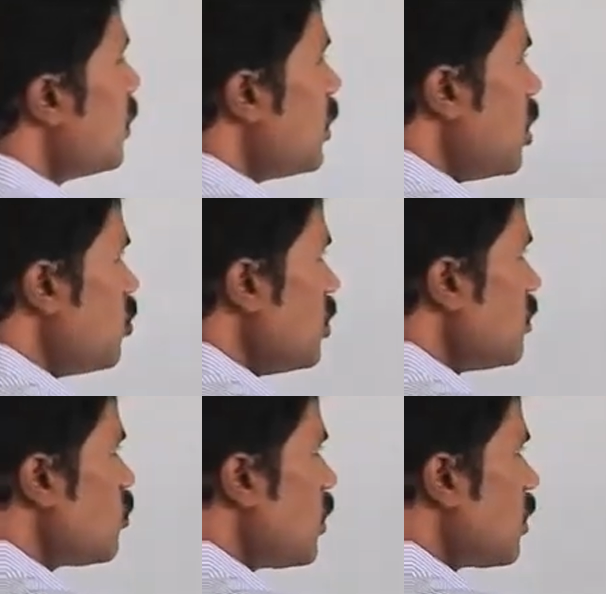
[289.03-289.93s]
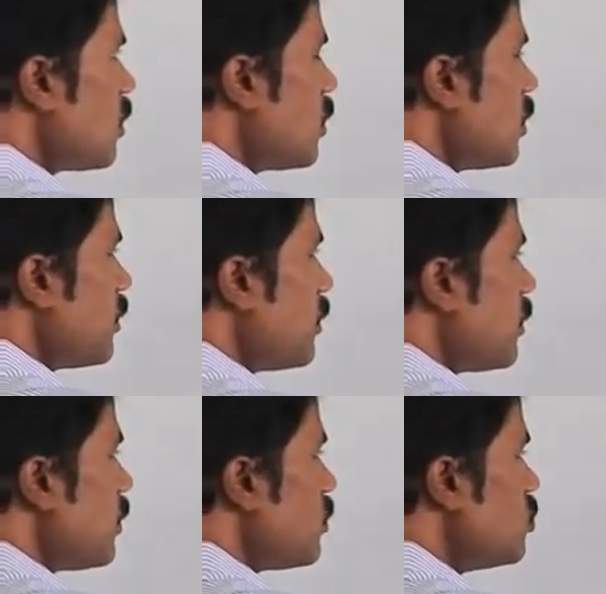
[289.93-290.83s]
In this one,
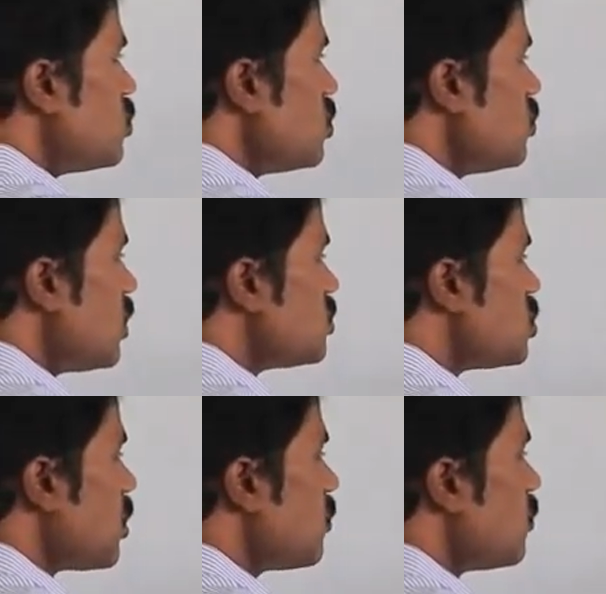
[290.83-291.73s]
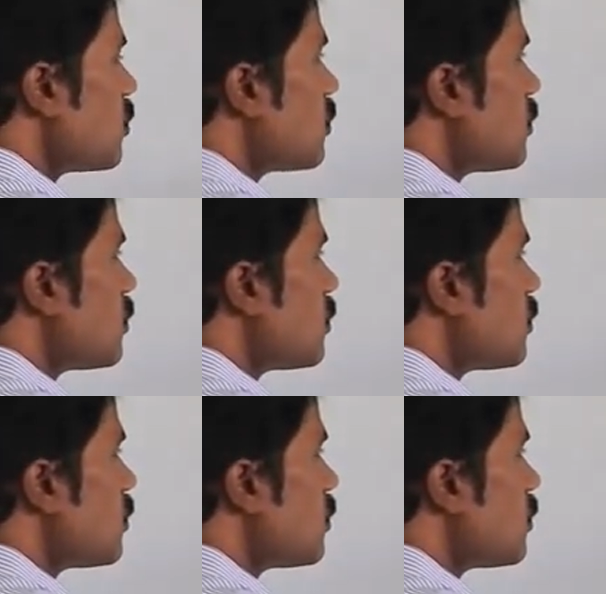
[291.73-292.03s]
this is the zygote.